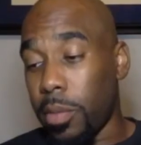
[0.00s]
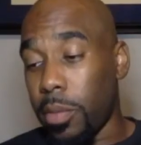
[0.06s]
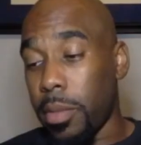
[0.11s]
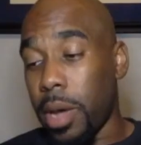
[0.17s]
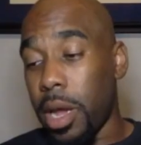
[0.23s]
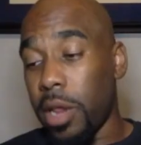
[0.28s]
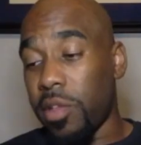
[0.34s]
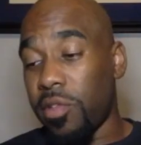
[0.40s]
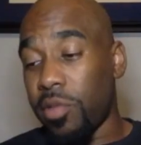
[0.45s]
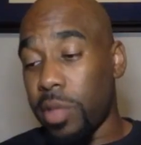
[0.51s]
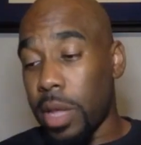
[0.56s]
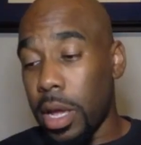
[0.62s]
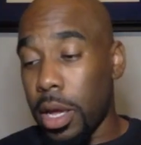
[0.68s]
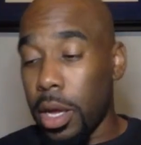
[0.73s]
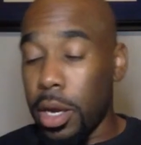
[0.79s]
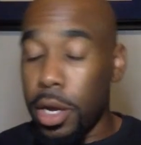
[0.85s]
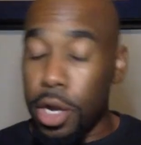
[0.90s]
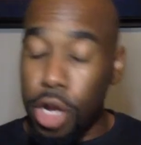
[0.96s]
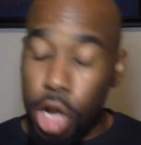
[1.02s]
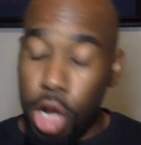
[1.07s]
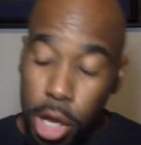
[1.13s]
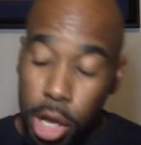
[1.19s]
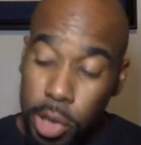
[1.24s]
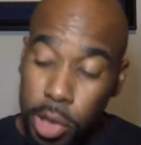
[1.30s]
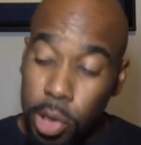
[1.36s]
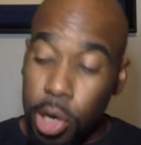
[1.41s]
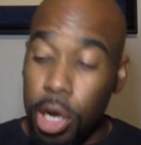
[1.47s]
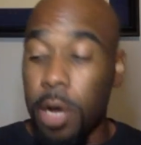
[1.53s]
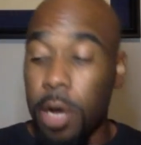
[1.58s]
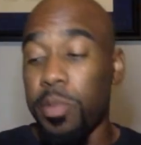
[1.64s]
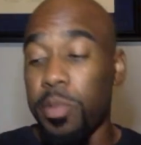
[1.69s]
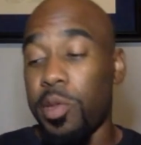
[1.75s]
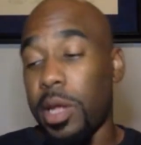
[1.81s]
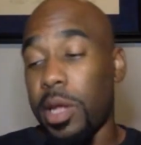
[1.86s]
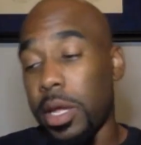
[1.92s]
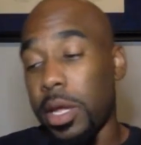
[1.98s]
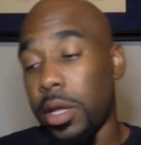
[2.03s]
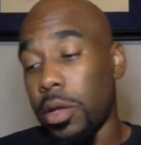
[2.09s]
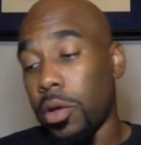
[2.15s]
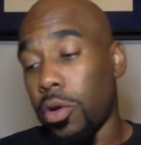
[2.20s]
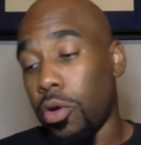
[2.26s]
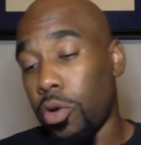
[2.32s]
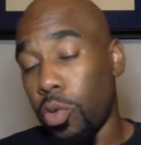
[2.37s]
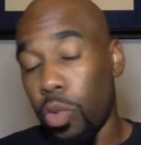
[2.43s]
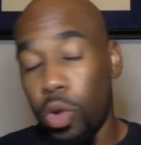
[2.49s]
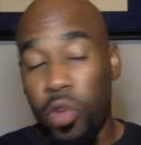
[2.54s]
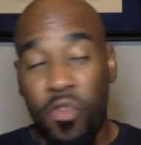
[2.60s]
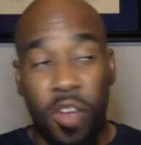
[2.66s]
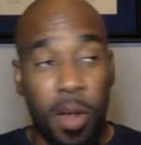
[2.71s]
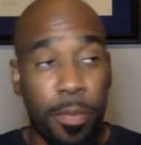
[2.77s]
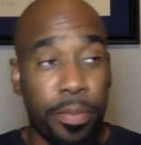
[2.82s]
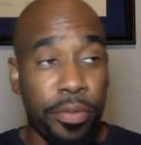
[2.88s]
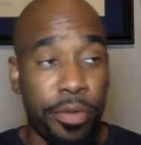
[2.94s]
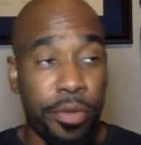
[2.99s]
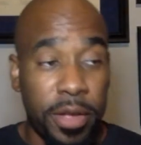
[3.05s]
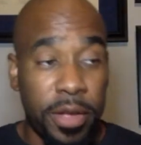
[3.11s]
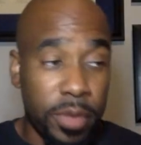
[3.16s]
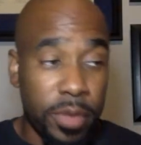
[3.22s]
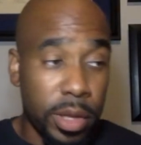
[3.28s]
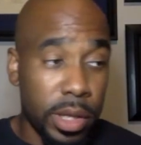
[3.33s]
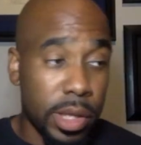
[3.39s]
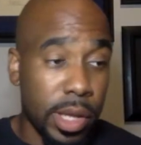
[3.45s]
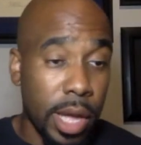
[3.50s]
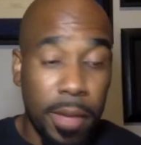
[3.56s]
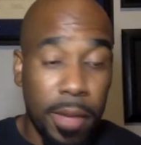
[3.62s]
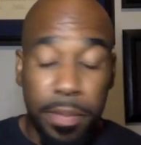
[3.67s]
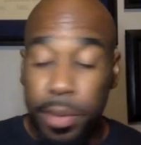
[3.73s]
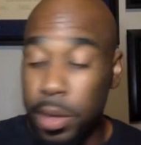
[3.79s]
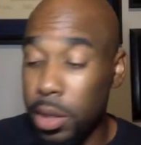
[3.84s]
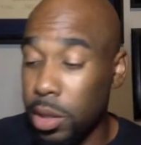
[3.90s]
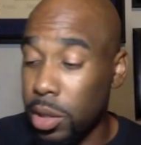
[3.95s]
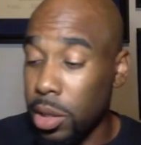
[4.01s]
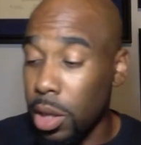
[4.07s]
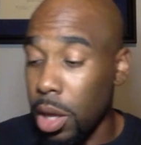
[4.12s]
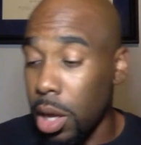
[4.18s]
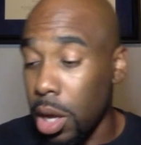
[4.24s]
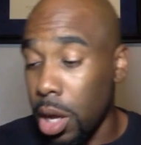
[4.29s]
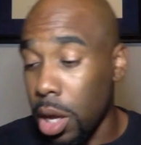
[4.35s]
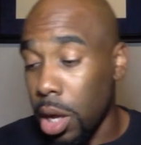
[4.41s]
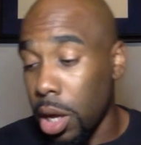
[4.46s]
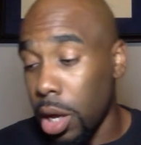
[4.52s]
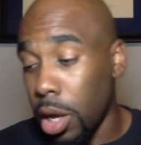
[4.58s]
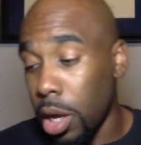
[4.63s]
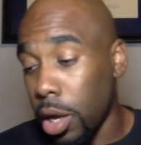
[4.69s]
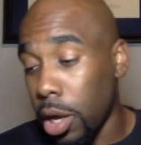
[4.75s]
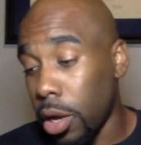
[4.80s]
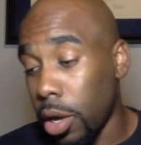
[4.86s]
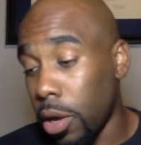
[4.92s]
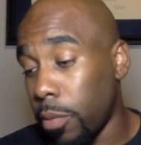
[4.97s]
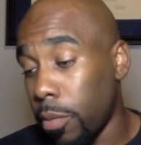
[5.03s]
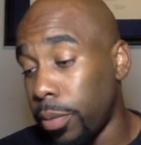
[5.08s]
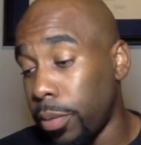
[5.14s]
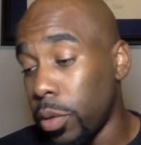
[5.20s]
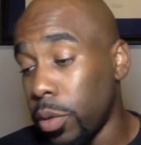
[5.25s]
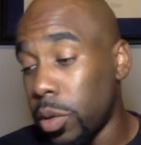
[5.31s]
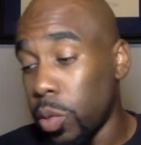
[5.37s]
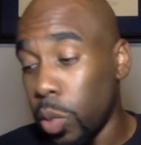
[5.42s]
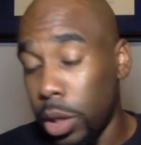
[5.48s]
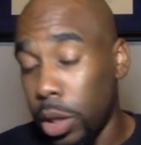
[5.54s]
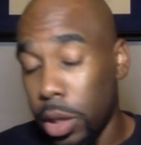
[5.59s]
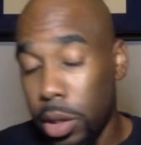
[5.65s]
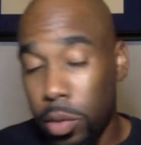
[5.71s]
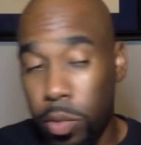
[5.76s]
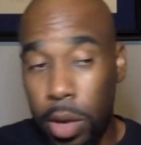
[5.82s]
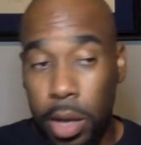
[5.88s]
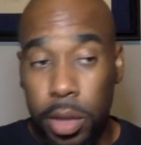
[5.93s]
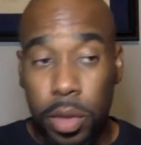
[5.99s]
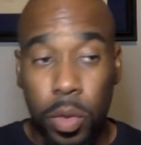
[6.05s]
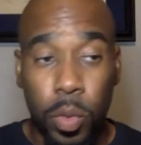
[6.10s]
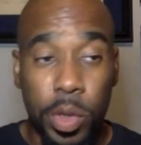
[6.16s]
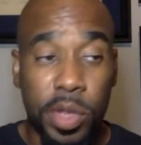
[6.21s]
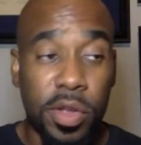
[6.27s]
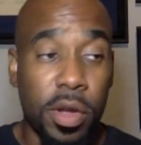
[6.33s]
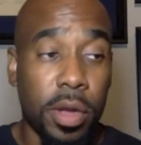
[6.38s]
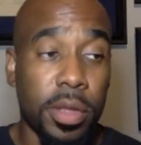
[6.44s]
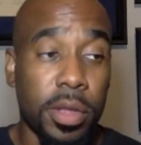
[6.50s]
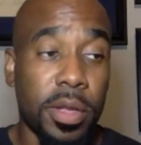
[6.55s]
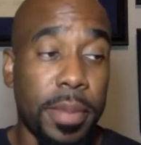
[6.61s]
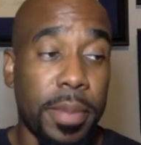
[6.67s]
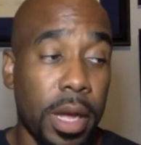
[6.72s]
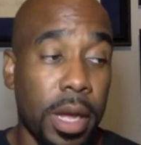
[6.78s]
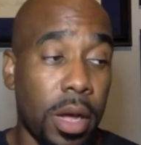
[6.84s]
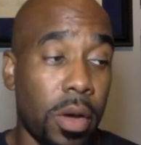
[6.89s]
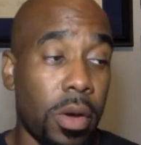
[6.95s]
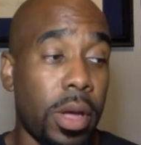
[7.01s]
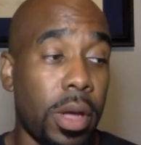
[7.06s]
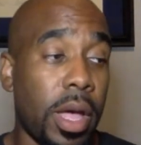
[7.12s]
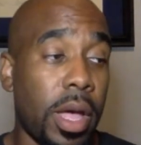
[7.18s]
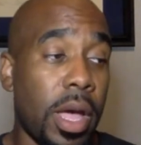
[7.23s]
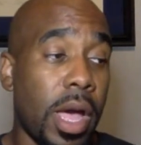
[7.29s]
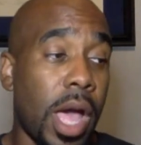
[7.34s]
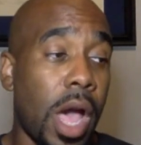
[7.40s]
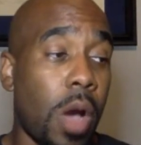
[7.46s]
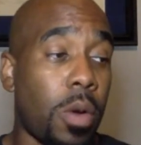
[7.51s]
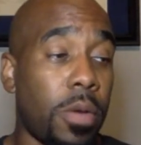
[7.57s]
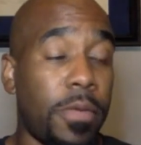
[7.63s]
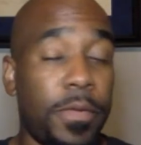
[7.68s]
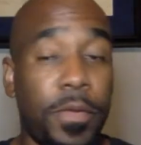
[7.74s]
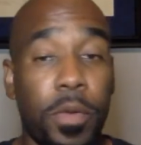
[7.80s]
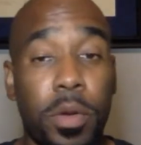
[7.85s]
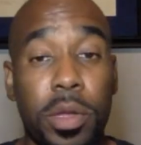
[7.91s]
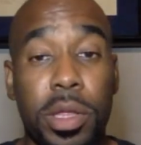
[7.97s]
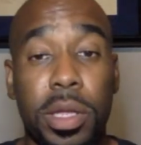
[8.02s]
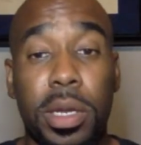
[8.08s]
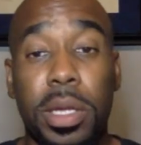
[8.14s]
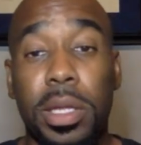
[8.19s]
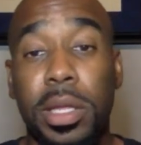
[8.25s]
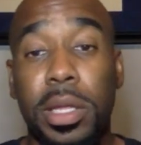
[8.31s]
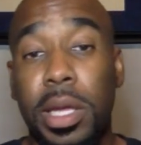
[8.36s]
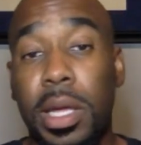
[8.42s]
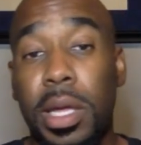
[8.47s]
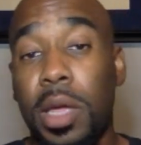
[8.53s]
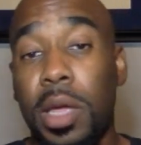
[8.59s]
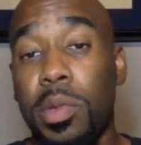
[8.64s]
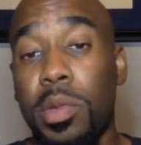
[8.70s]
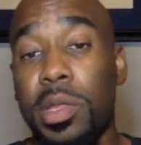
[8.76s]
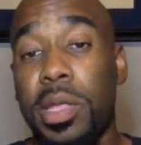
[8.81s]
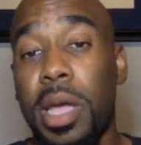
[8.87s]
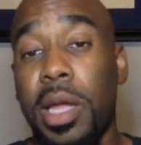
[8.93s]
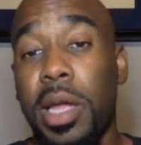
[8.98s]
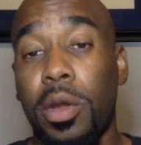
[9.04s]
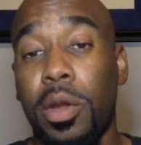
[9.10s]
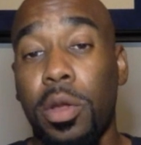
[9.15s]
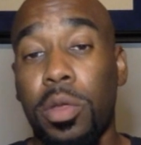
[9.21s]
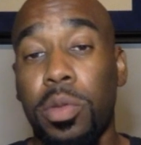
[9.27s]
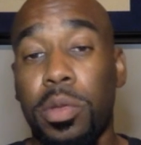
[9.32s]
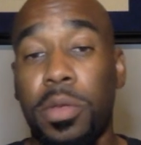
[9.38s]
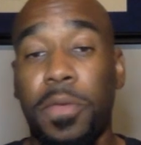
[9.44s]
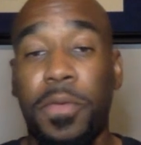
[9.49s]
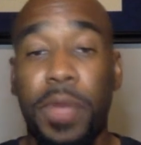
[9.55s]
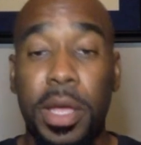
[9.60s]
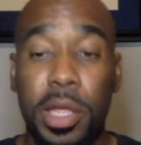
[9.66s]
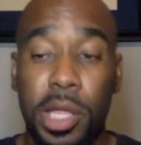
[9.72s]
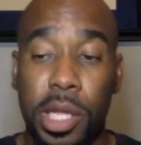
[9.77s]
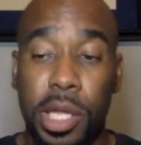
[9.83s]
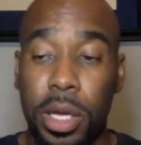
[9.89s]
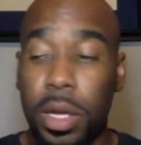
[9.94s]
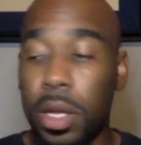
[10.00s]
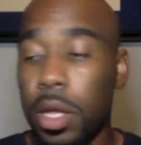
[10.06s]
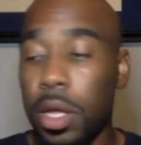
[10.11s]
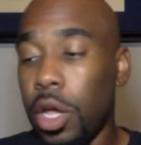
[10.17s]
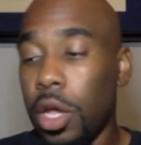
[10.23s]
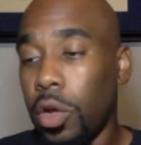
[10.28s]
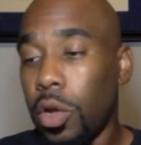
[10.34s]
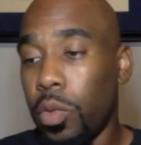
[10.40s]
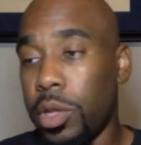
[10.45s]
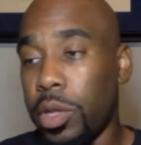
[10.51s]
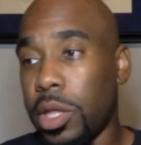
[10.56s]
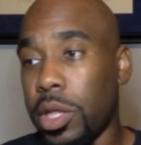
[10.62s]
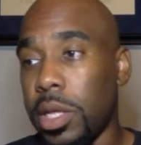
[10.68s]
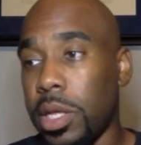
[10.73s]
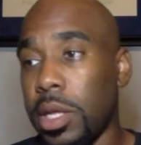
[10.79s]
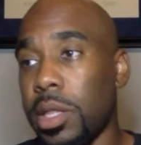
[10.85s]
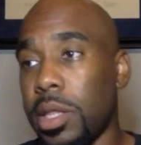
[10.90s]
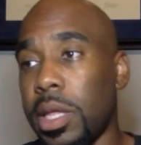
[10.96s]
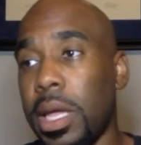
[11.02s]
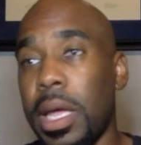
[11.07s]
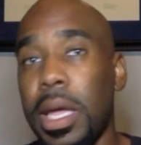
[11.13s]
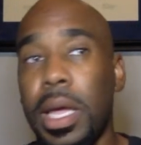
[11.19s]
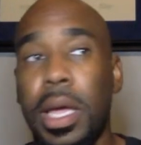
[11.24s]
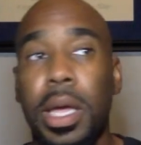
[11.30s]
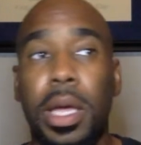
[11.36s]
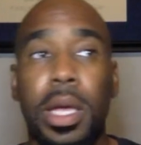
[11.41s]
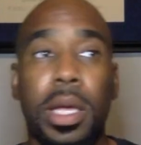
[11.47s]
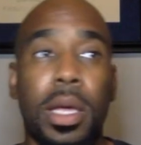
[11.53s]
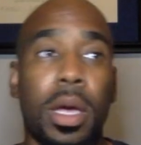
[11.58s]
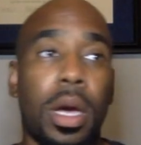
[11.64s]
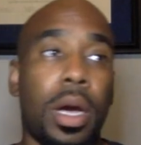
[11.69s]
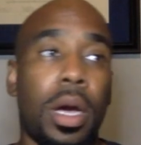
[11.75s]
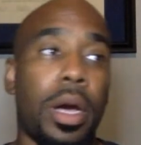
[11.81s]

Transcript: to monitor that. Another update on one of our previous topics, Bruce Willis, right? So we talked about how unfortunately he was diagnosed with aphasia, which is a